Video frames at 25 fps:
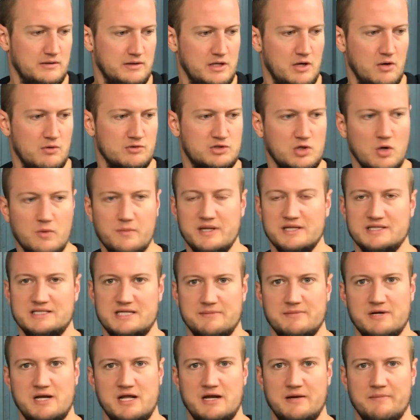you know, don't be
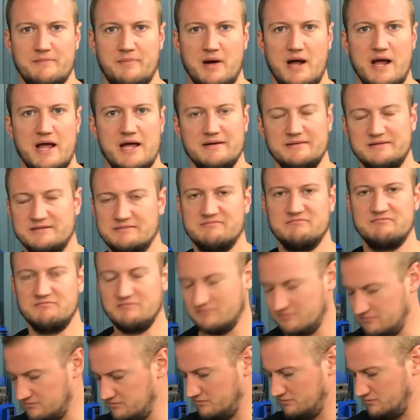intimidated by it.
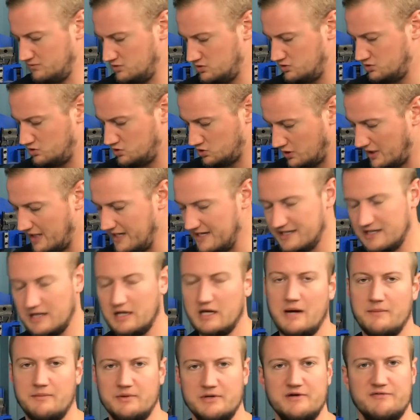Try
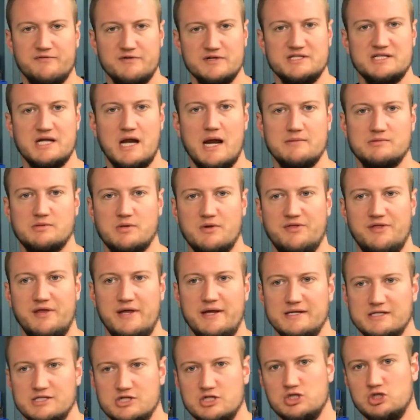a couple different setups with
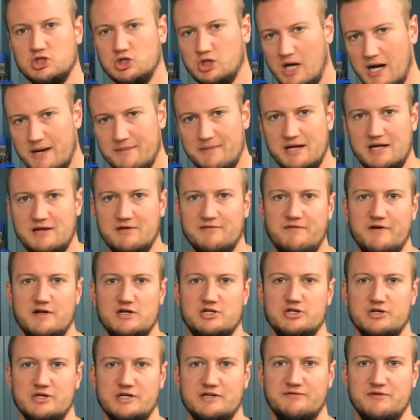things, try making
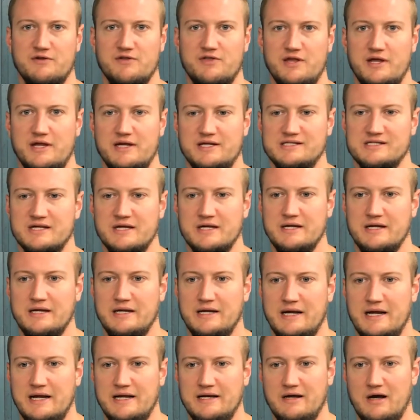fixturing for things,
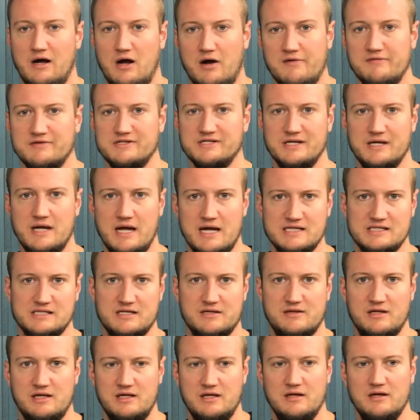and uh, obviously
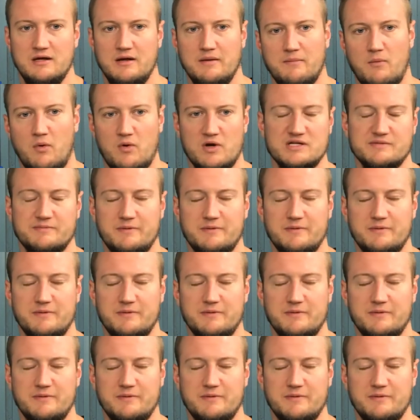ask the more